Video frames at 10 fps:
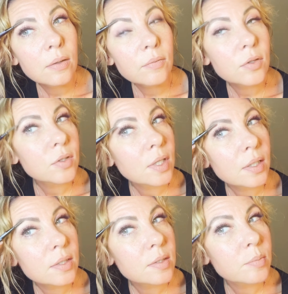if there's any
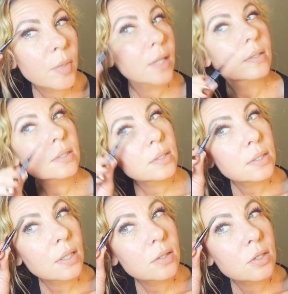spots to
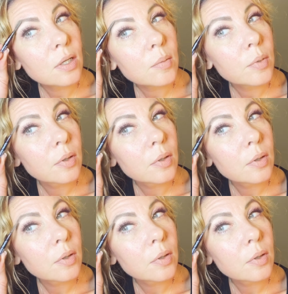touch up.